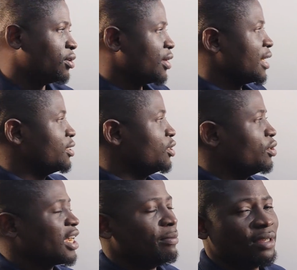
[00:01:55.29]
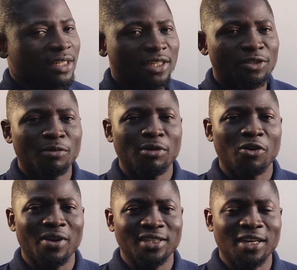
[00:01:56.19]
right you can message this number
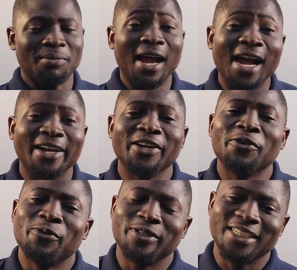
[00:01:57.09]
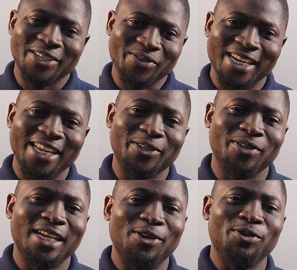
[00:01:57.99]
on whatsapp and we'll send you a link to
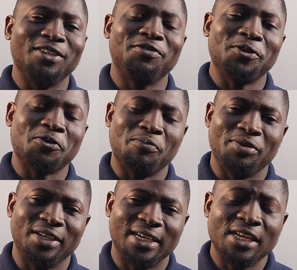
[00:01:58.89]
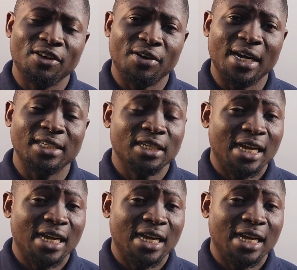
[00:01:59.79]
download it for your computer all right